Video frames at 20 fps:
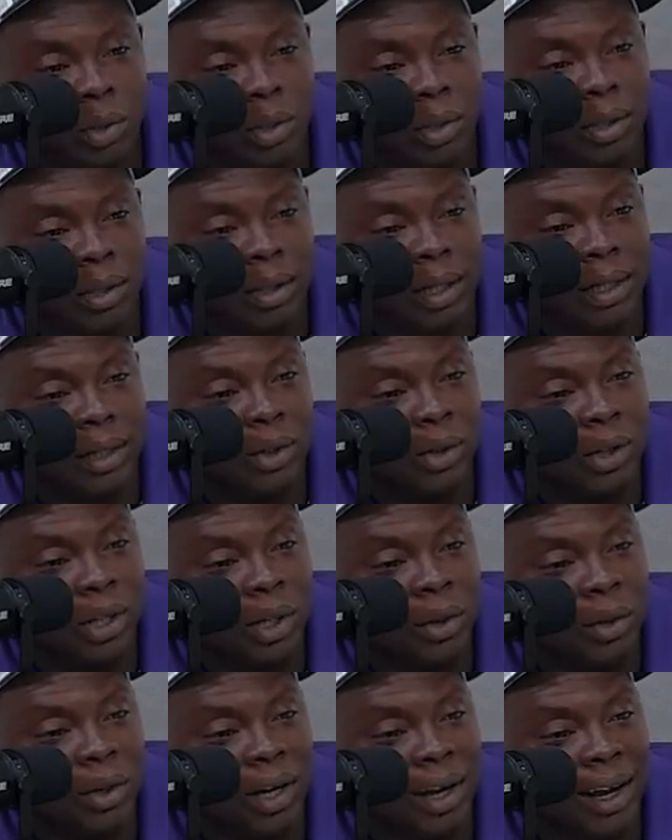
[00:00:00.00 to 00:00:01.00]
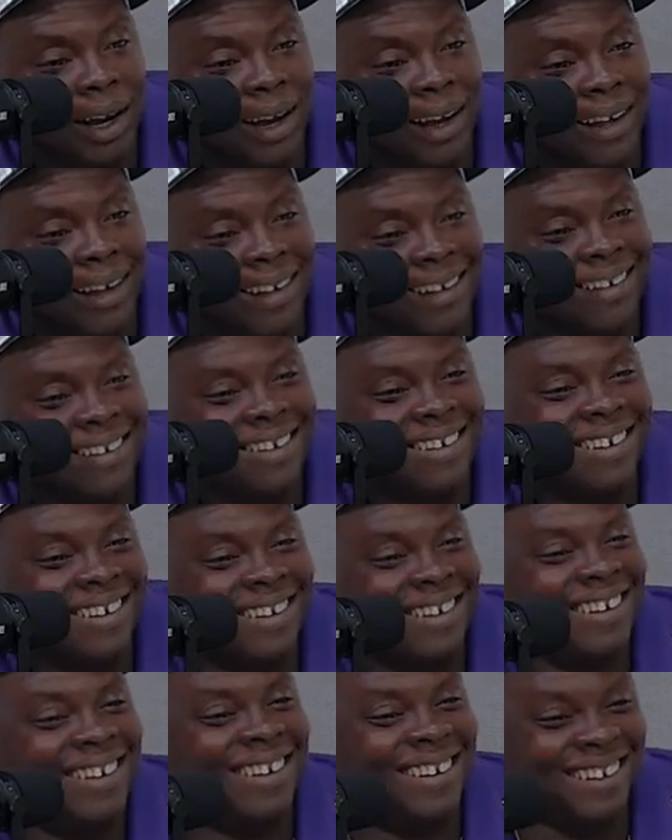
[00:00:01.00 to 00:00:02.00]
I know he was
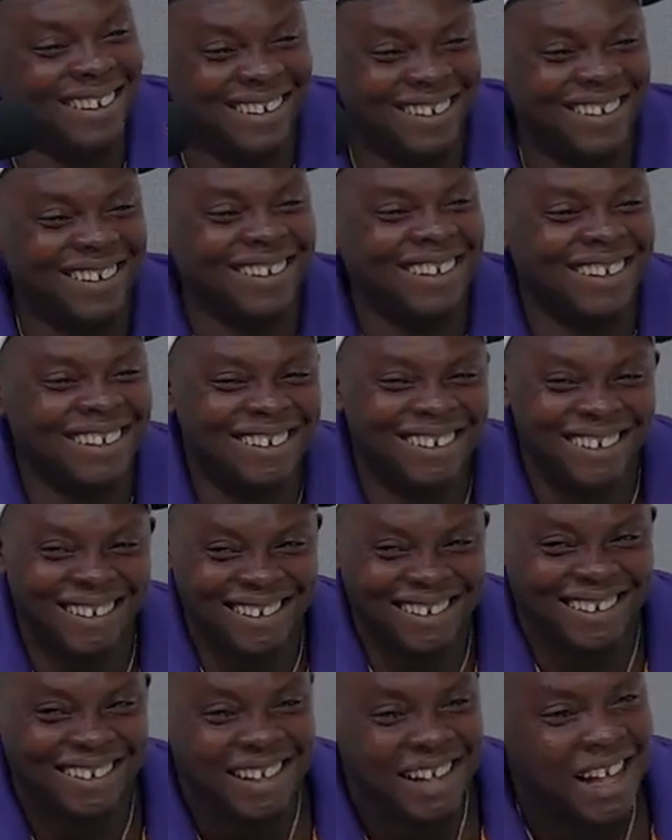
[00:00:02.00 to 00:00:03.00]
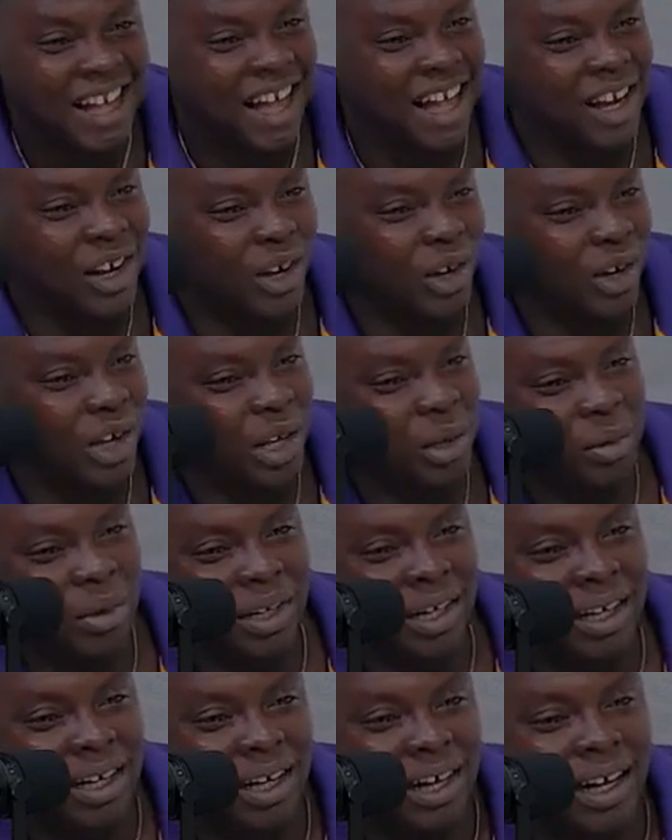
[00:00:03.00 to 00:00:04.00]
hot. I know he was
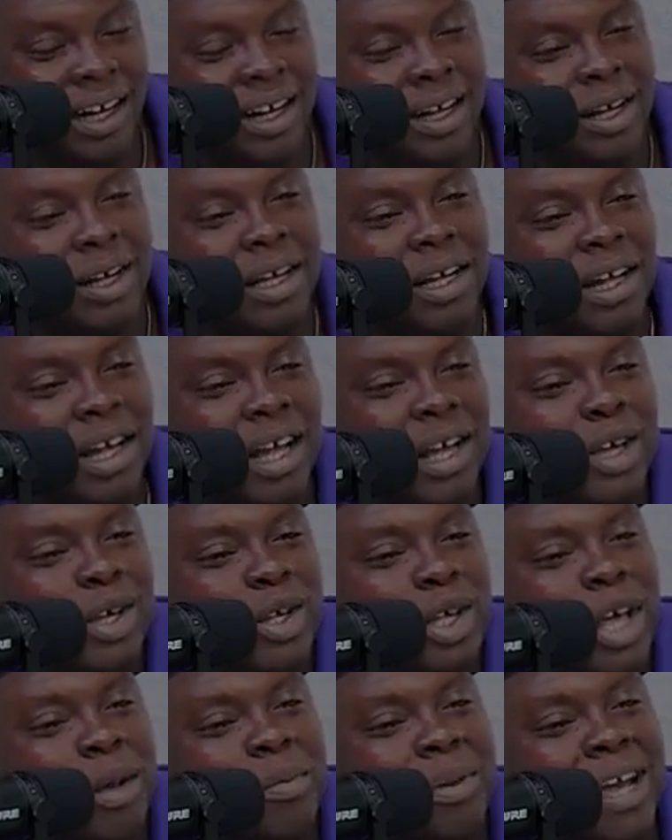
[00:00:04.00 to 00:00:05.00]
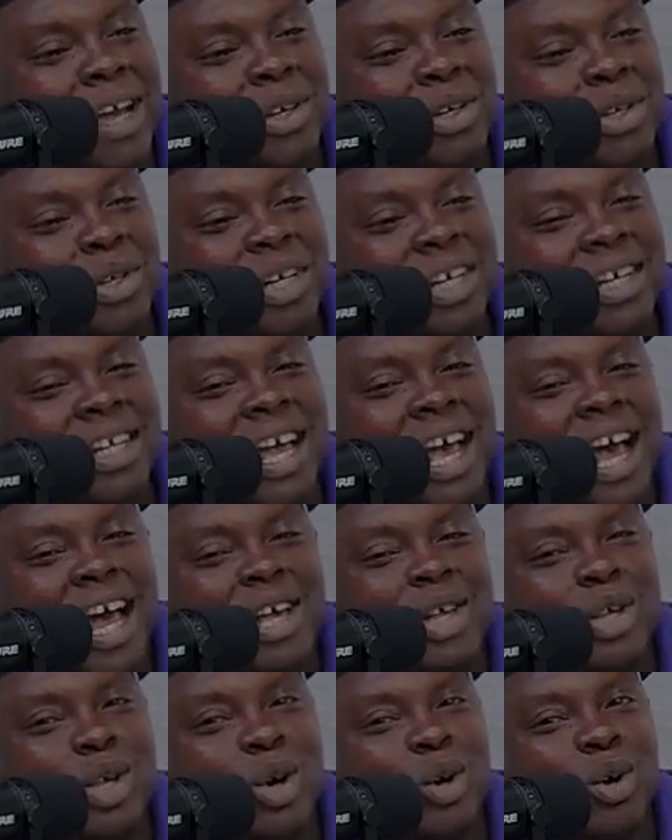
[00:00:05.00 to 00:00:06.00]
hot. Let me ask you this.
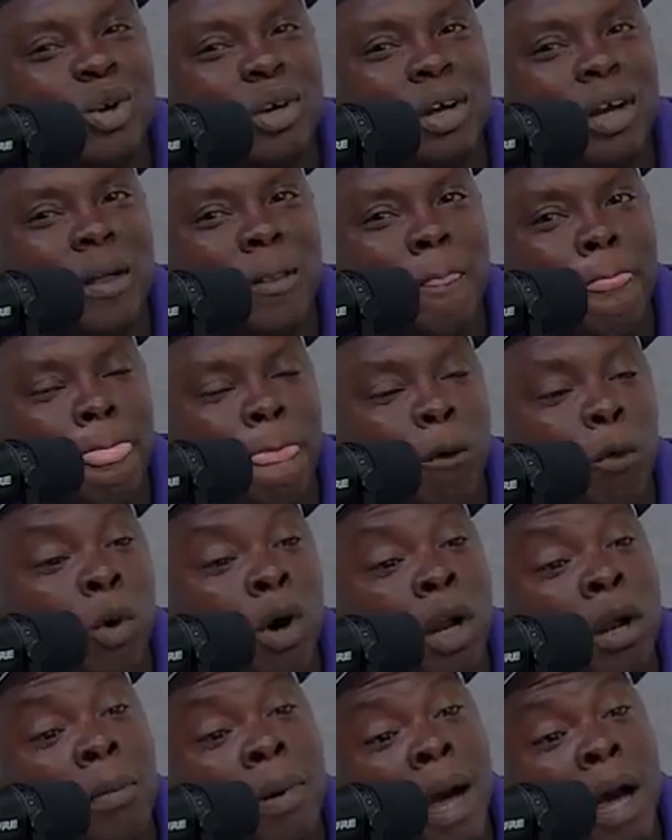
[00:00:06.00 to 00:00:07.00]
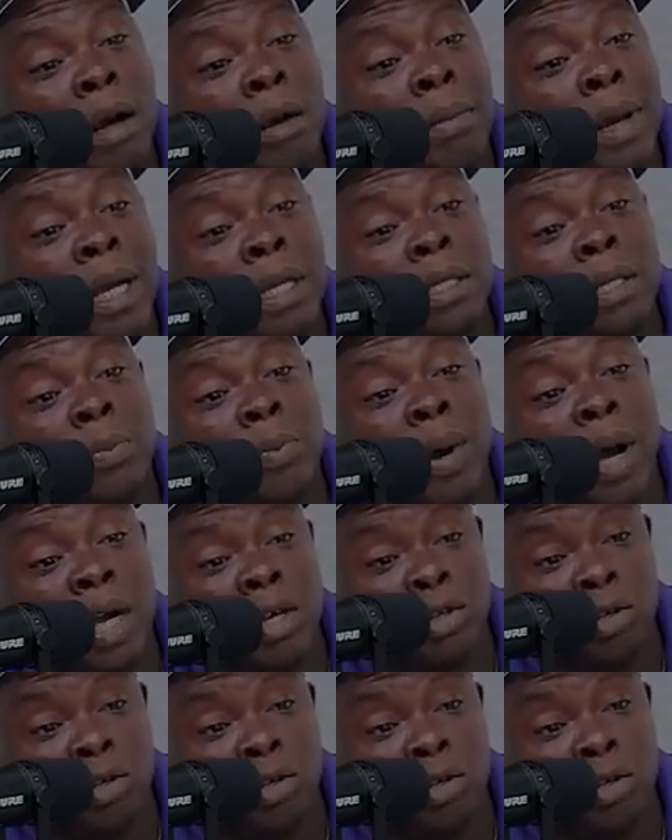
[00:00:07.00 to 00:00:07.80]
So, what about him has surprised you?